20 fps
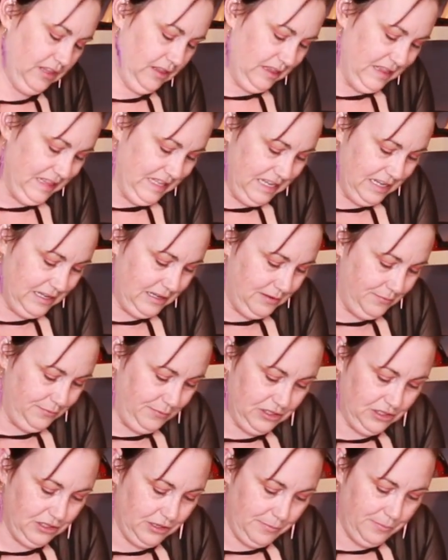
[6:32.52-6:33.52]
link,
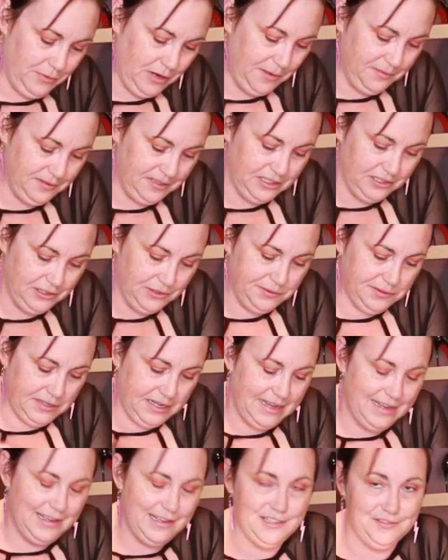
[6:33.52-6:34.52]
which I'll probably do
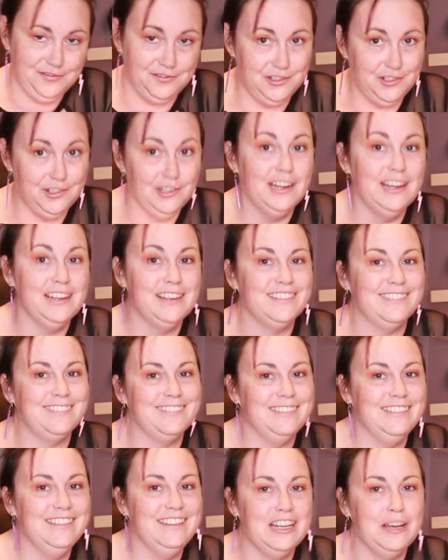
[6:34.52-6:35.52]
after I
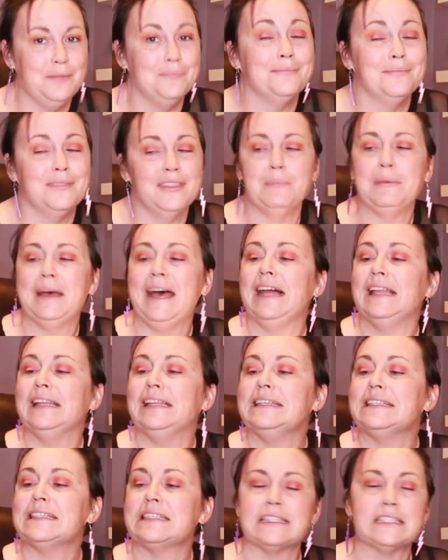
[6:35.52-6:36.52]
clean up the
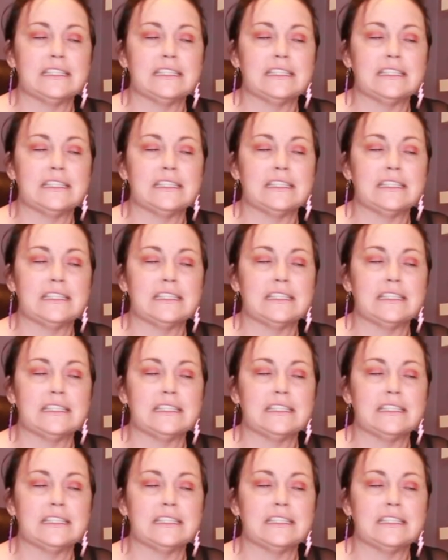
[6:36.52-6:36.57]
palette.